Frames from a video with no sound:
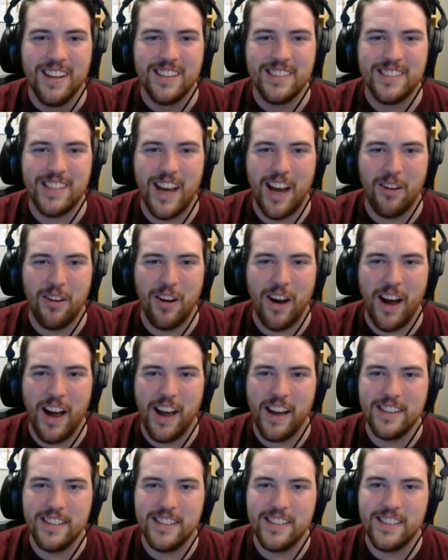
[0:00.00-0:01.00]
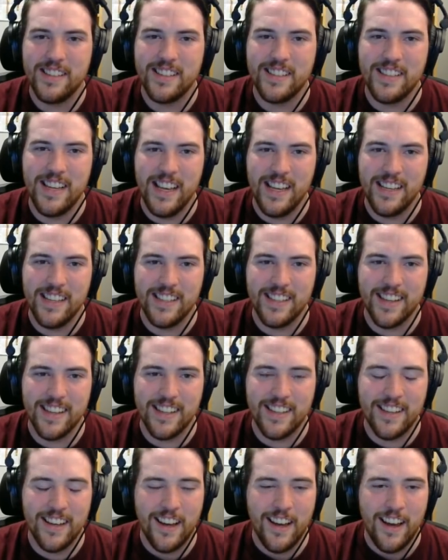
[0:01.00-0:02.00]
That's how I sees
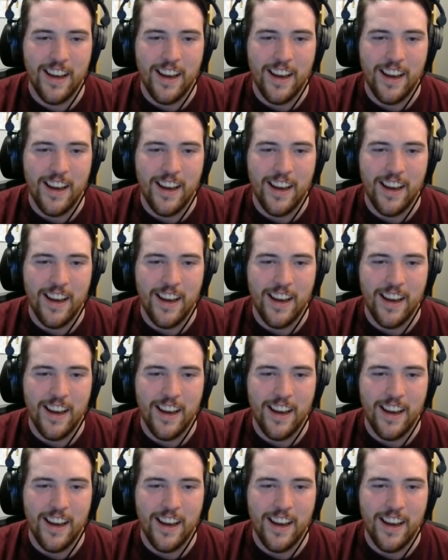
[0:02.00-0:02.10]
it.